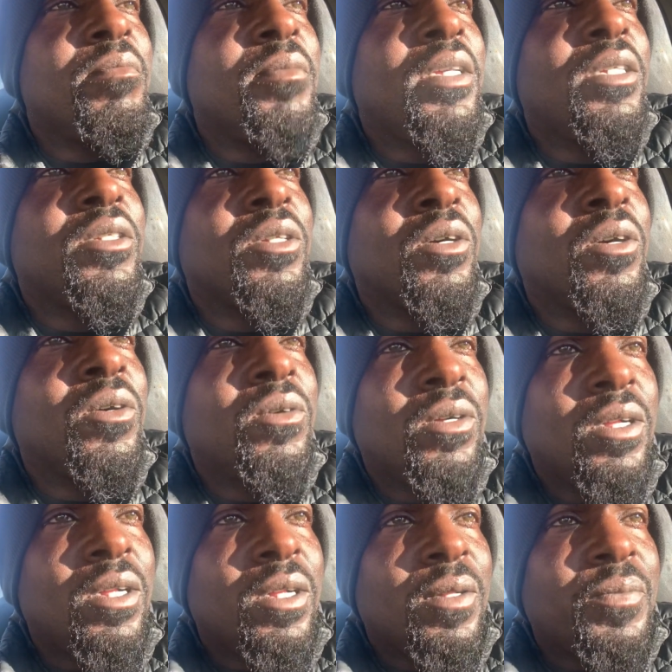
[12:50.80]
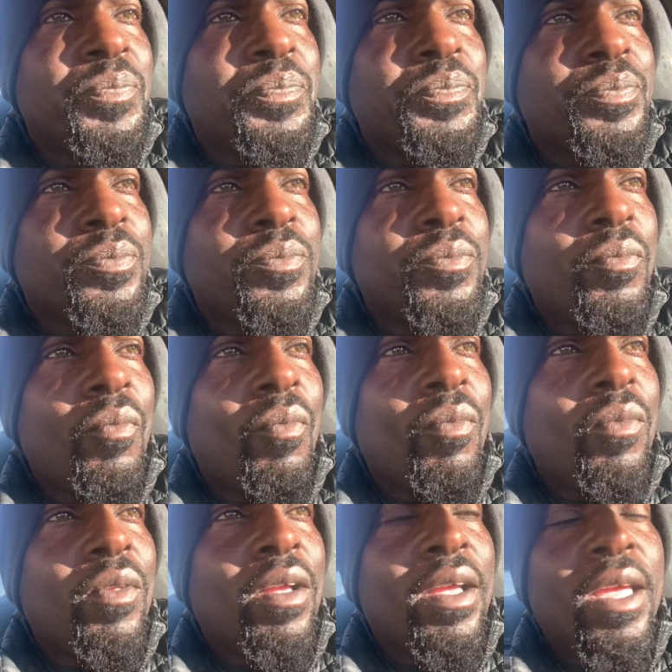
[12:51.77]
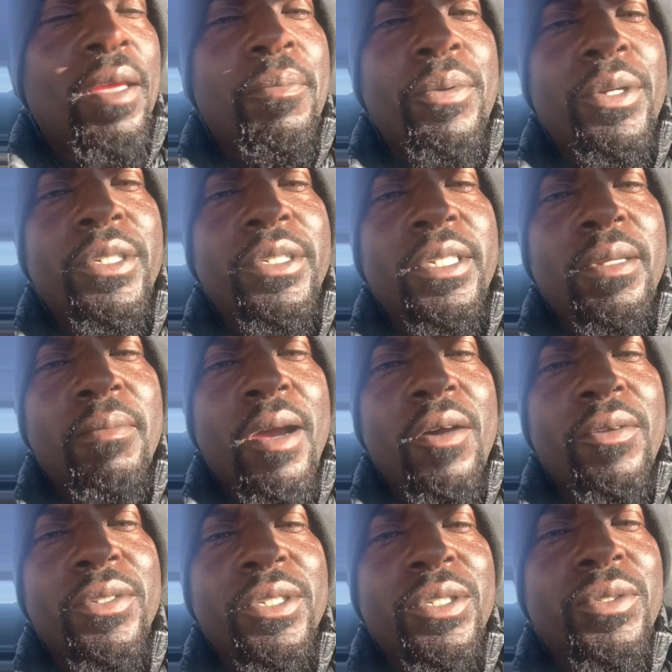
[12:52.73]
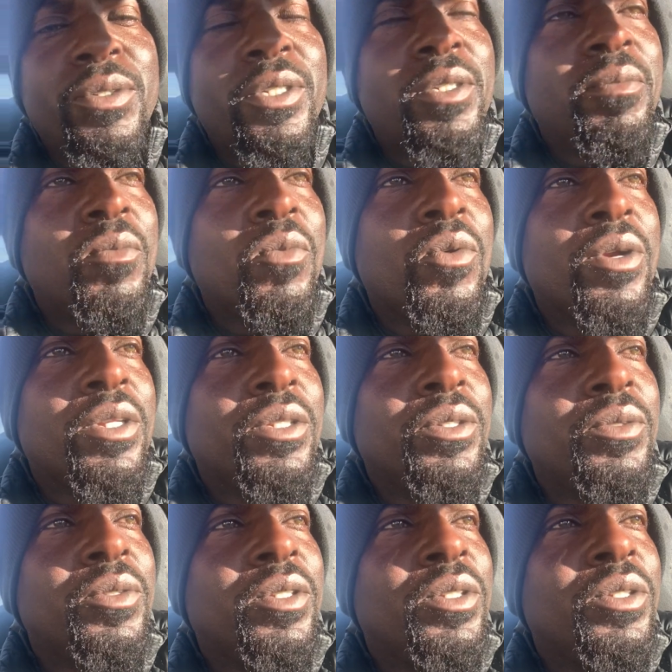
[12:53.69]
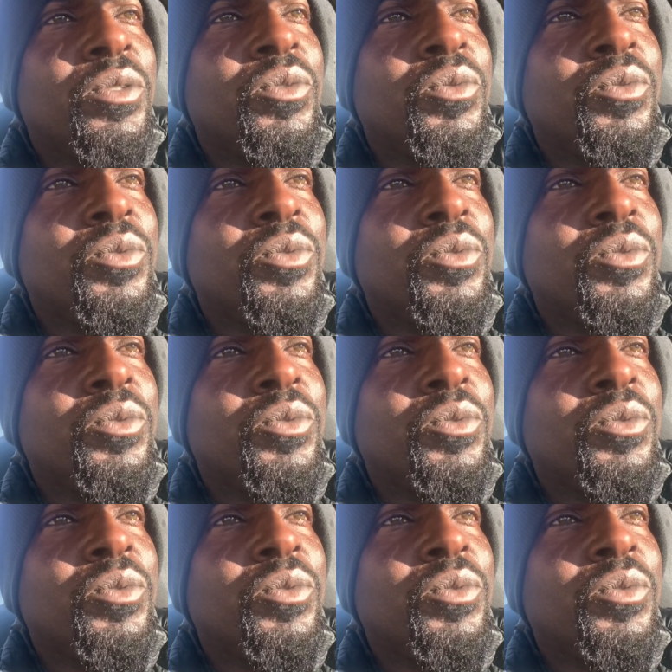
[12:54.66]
me, so it pushed him out in the streets more too, to do